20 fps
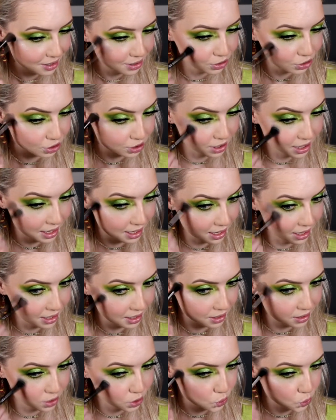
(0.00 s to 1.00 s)
Just take a
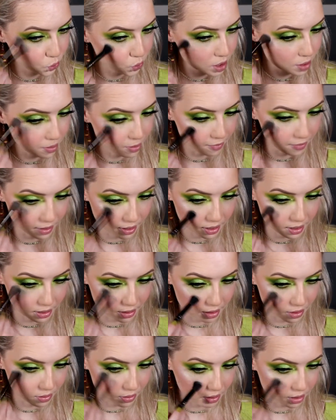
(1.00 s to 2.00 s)
little sweep of it because
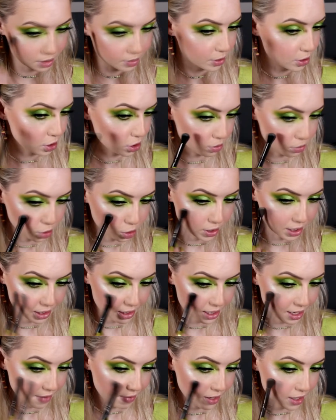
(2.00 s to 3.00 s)
I don't want it to be too much.
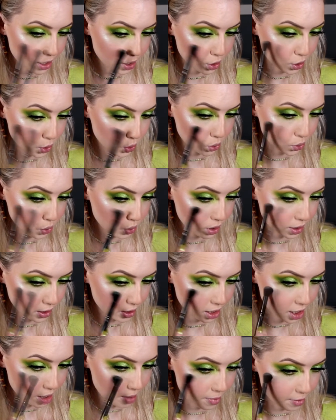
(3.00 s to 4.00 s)
It's definitely a cooler
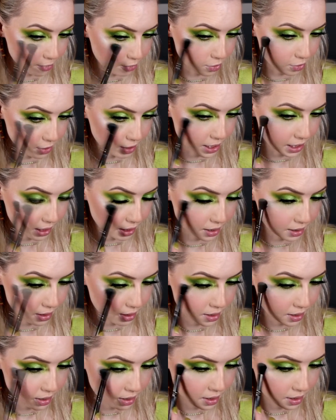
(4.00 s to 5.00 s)
type of green,
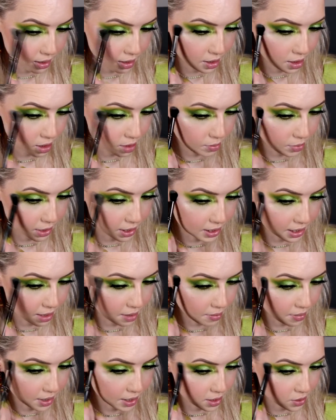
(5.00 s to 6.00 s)
but I think
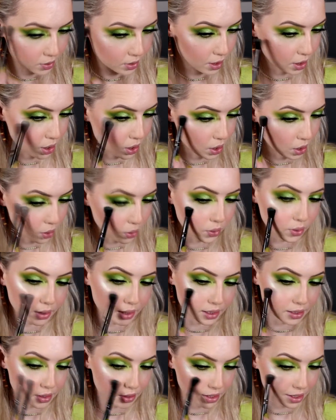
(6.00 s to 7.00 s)
mixed with the gold
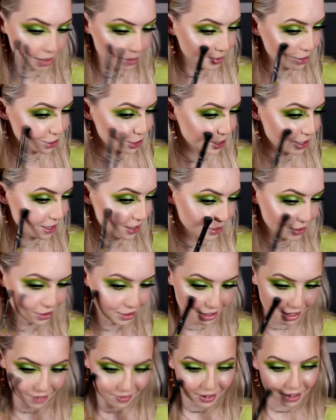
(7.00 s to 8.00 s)
that's already on my cheek, it'll
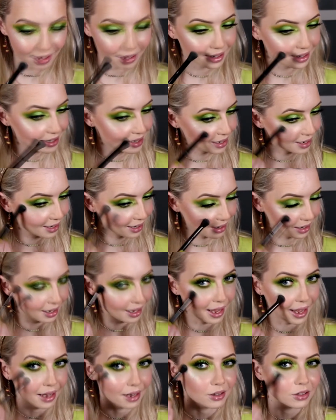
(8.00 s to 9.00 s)
just give a nice little
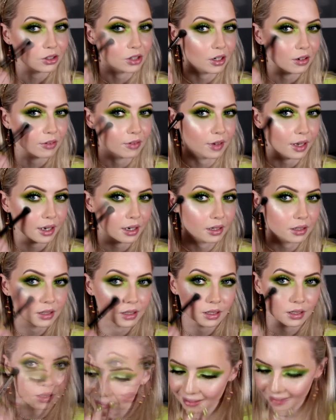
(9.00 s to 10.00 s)
extra
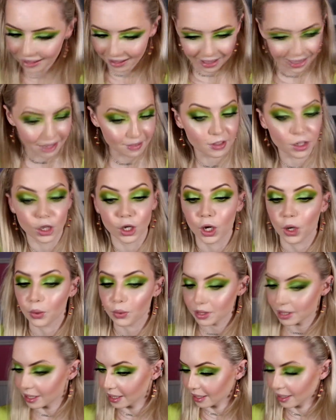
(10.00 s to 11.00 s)
effect. Kind of gives a
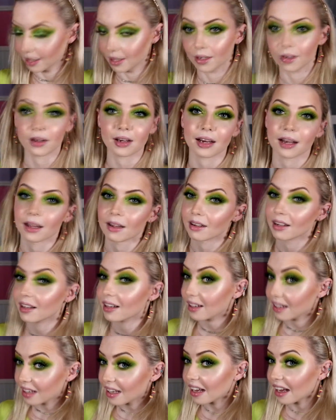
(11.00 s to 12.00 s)
ghostly kind of look and I
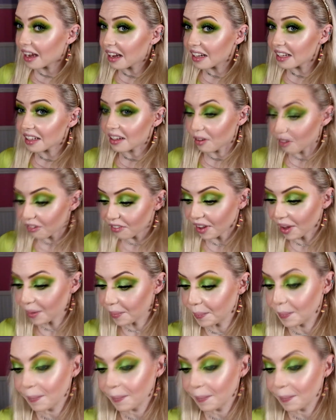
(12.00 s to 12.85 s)
kind of love it.